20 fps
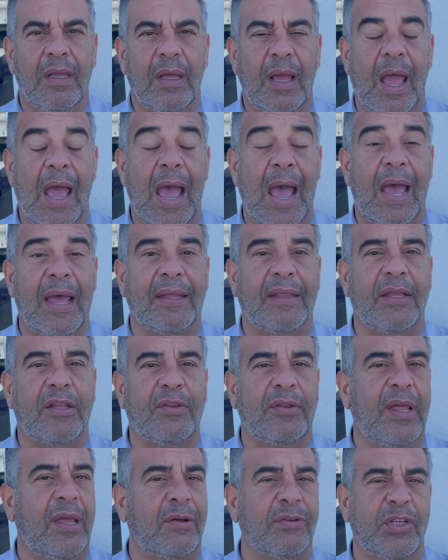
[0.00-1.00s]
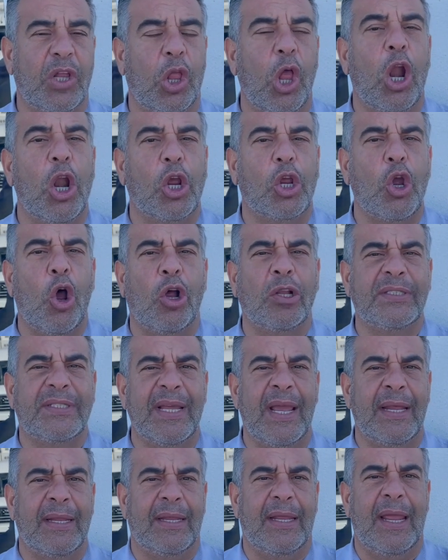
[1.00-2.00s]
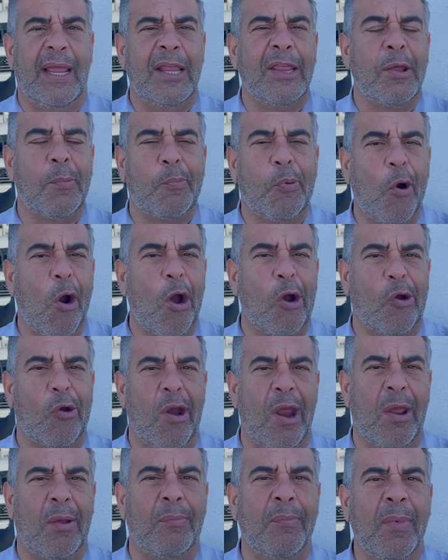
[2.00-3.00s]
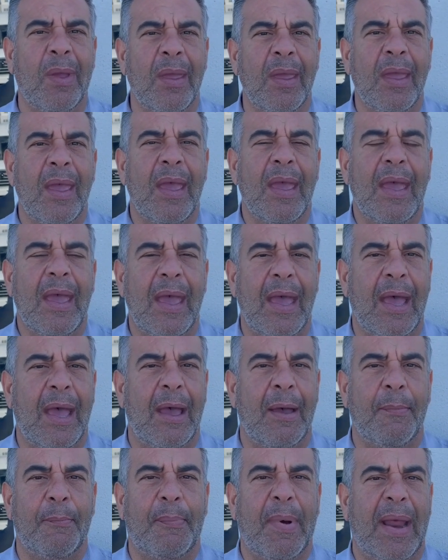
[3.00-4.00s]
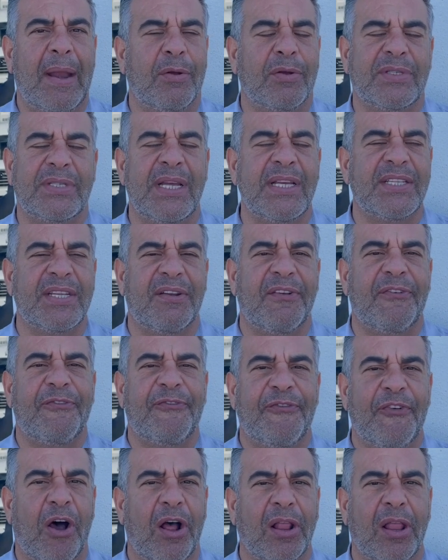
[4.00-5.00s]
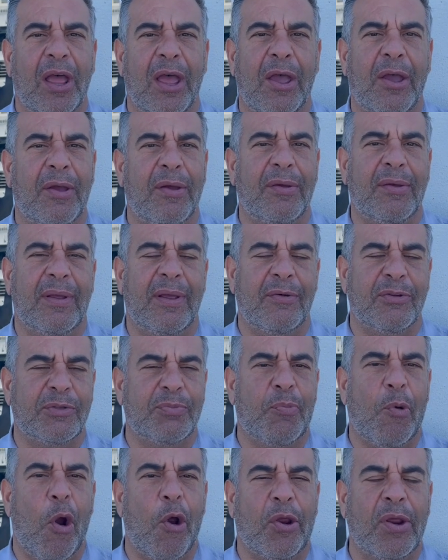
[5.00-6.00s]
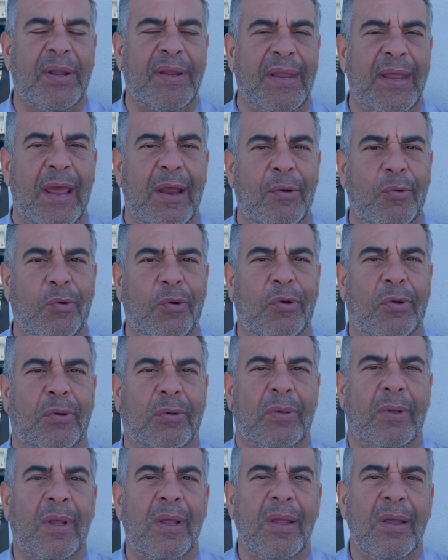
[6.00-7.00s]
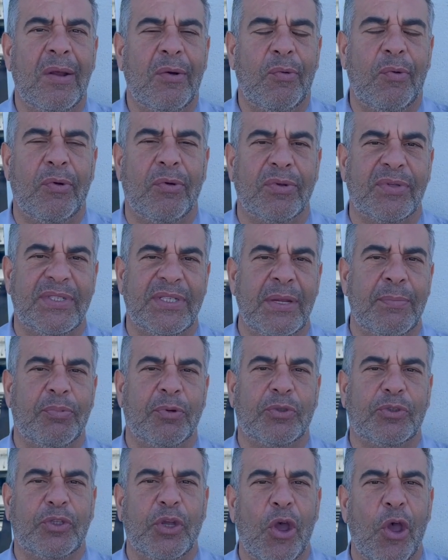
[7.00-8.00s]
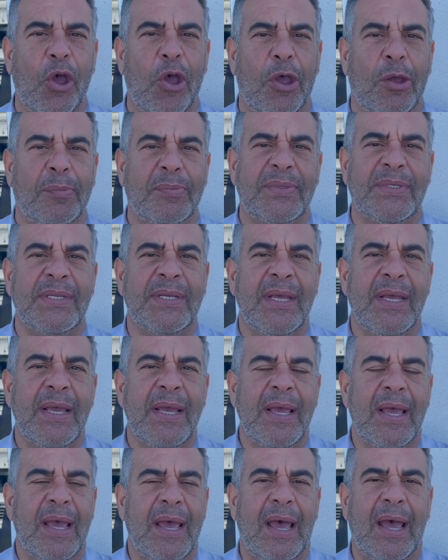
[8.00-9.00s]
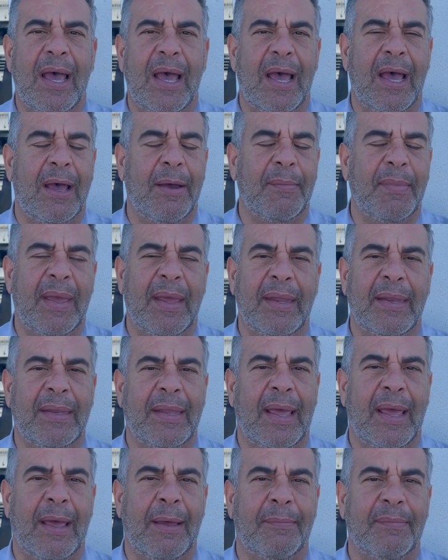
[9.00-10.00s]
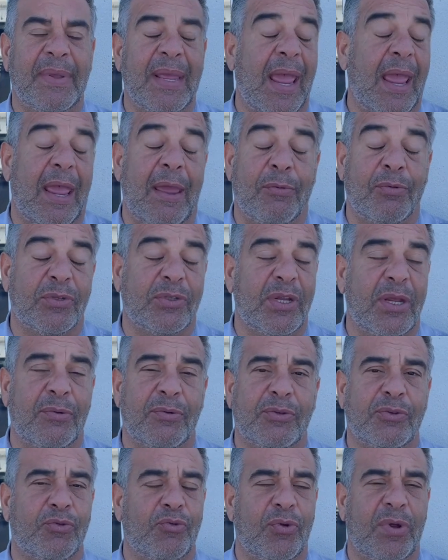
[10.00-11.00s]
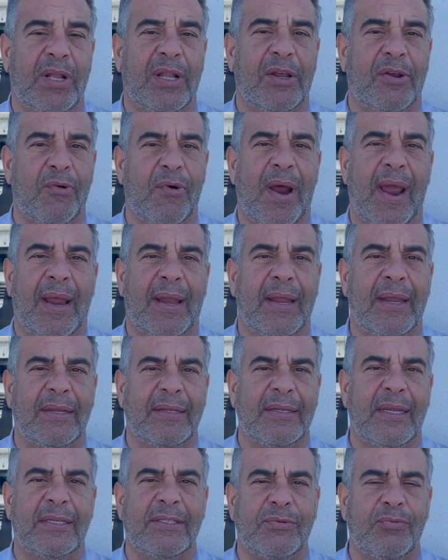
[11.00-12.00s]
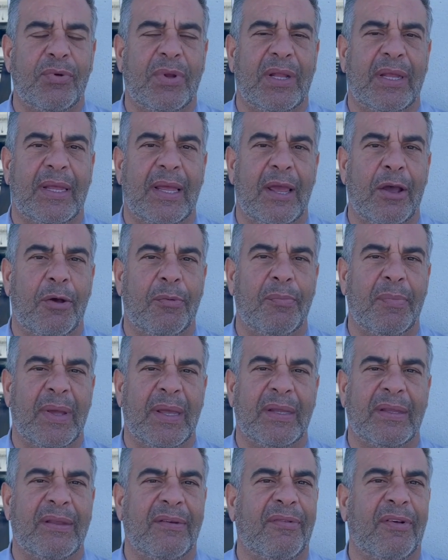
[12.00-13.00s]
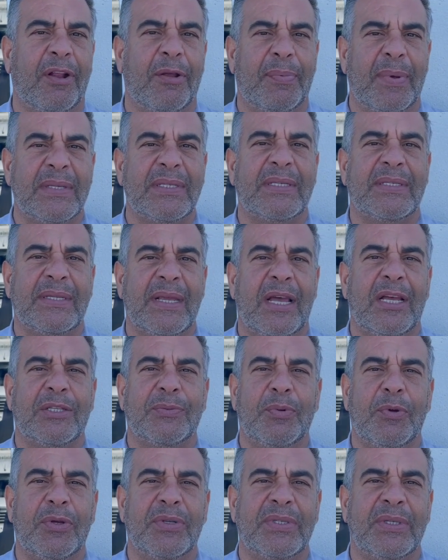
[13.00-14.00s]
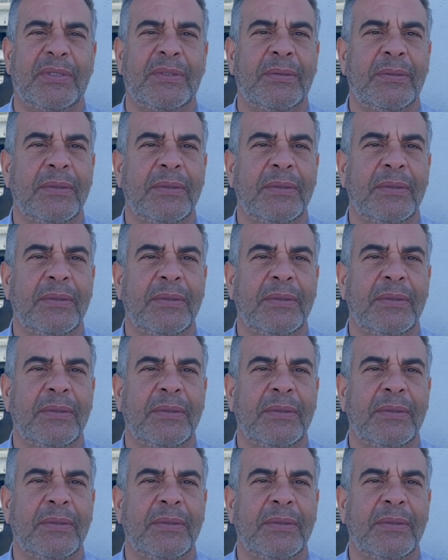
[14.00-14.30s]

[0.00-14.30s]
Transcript: Uh, there was a lot of content in the program, um, but it was easy to follow. It was broken down real, real simple terms. Um, and um, yeah, it was it was really great. It, it's really helped me develop as a salesperson.